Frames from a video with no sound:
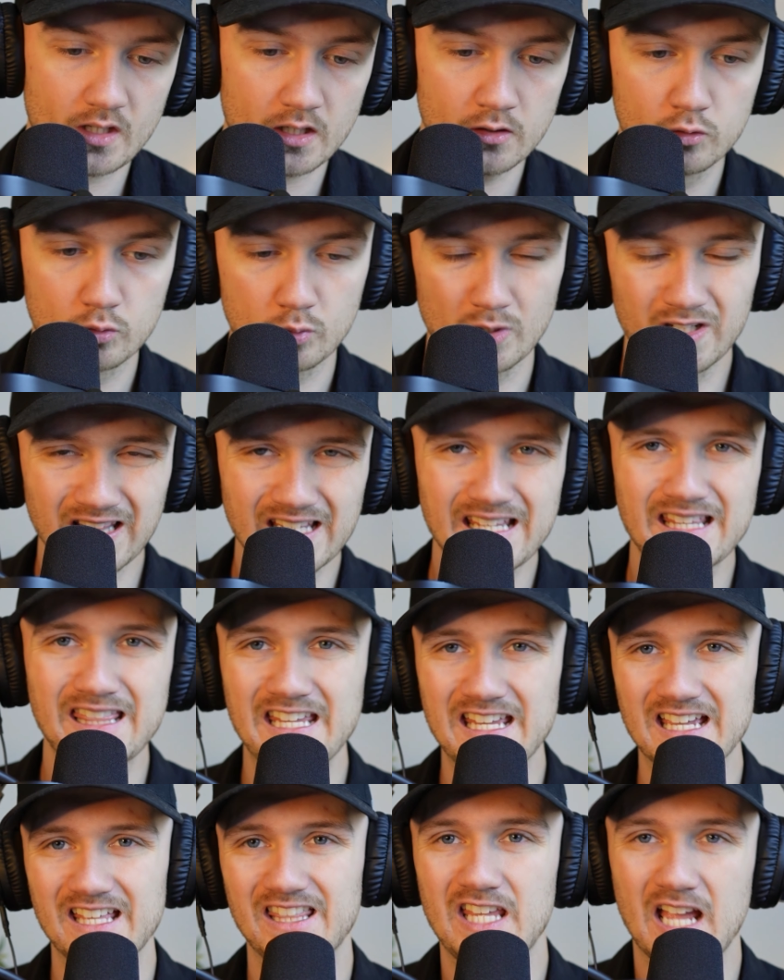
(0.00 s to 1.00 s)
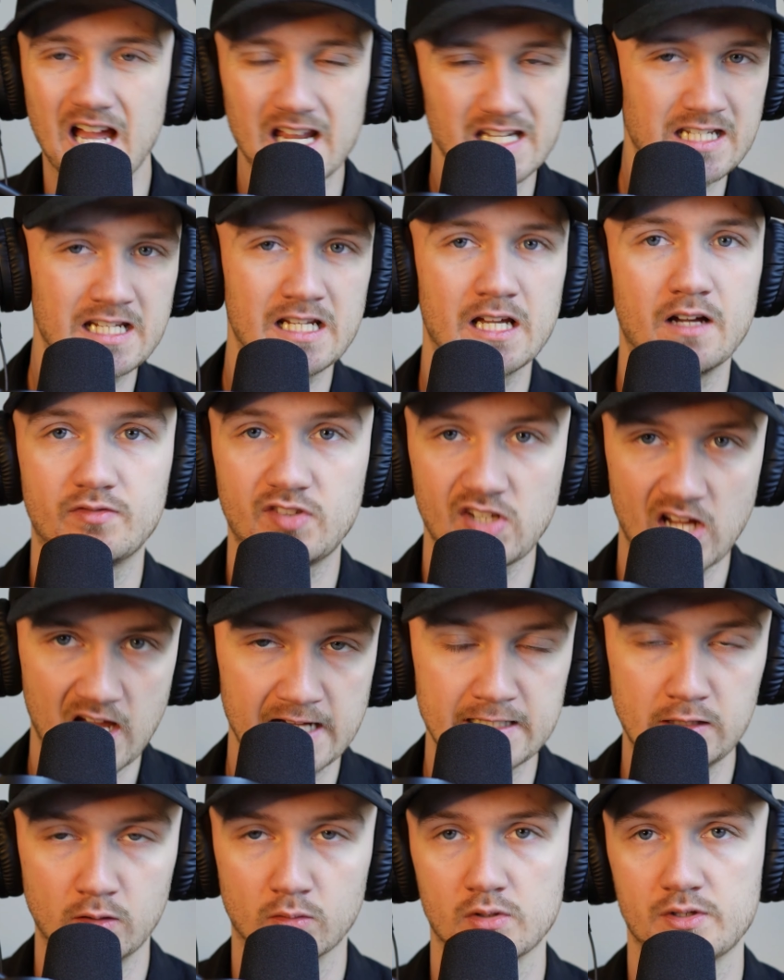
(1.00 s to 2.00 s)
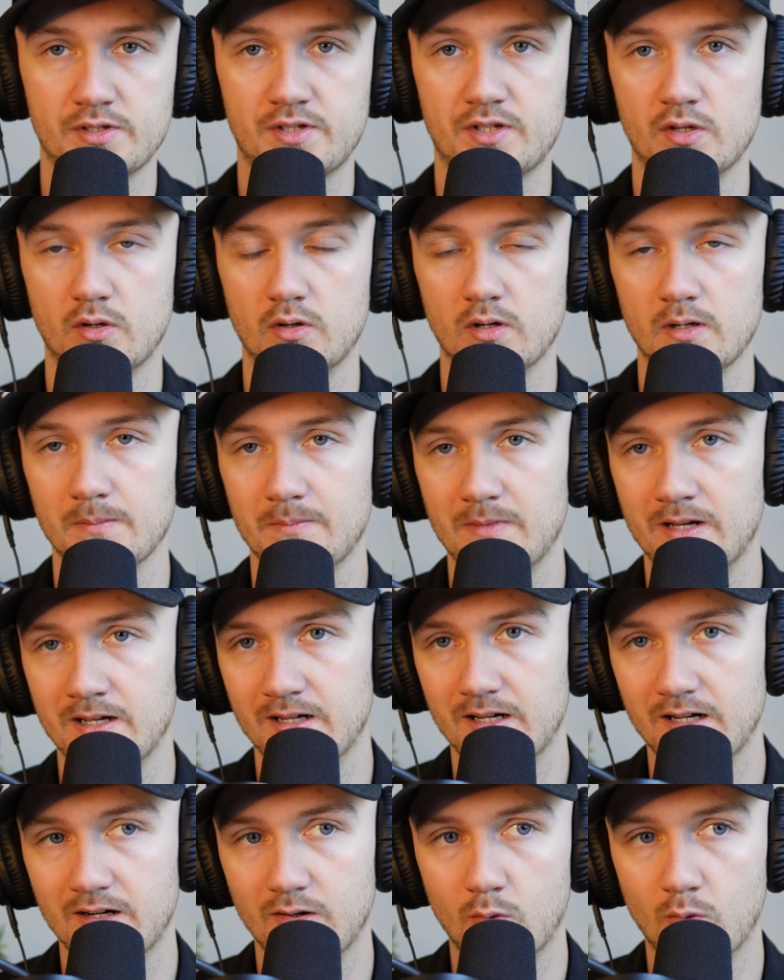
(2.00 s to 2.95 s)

really the the idea of titles uh,